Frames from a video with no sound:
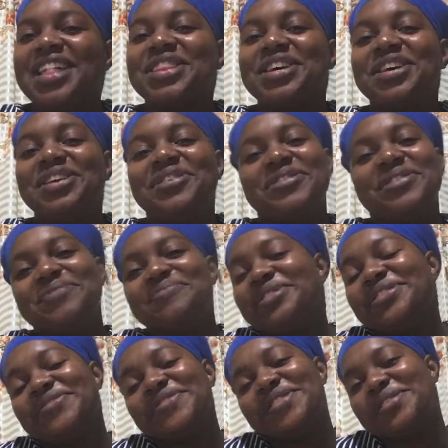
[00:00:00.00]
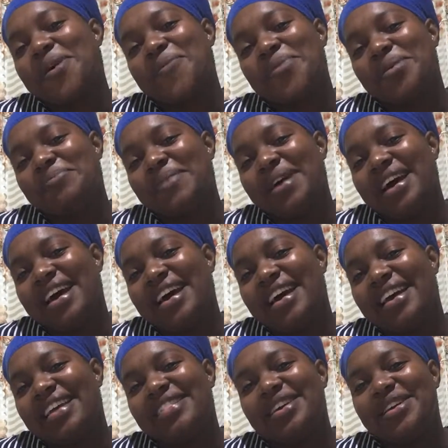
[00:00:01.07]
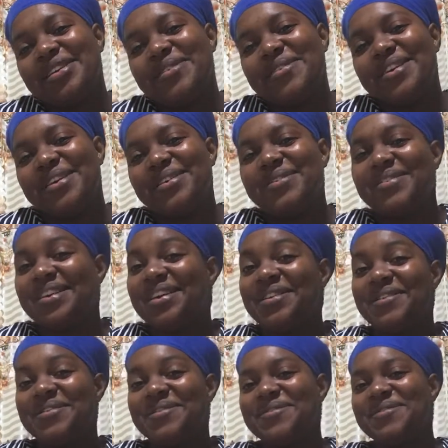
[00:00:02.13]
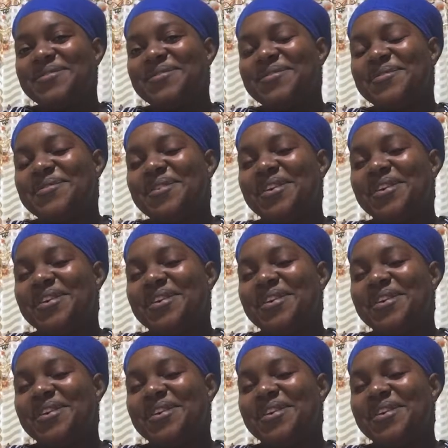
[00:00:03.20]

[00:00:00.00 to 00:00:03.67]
Thank you so much for stopping by. Thank you, thank you, thank you.